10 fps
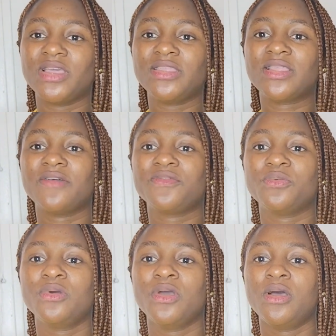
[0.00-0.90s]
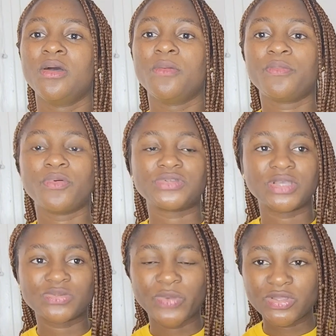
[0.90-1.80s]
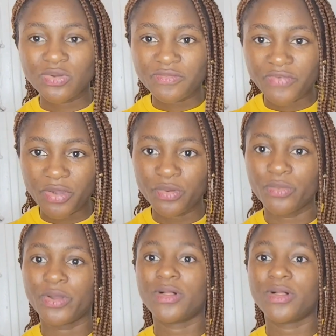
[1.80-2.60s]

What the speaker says: interview process went on very well.